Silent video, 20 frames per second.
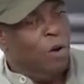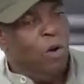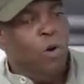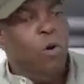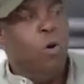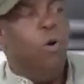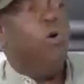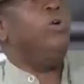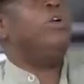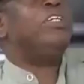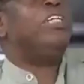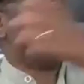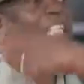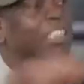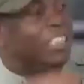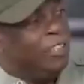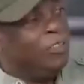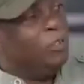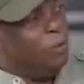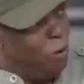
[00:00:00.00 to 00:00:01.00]
Who
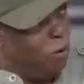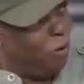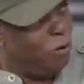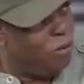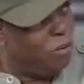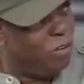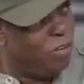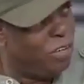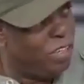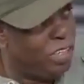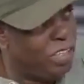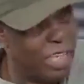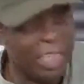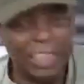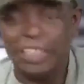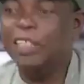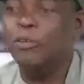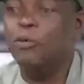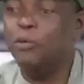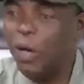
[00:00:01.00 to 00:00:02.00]
doesn't know
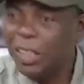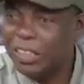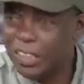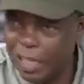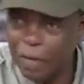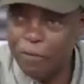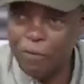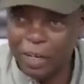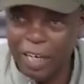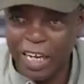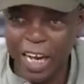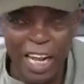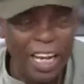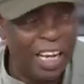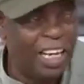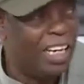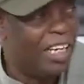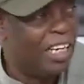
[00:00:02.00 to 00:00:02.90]
that in West Africa,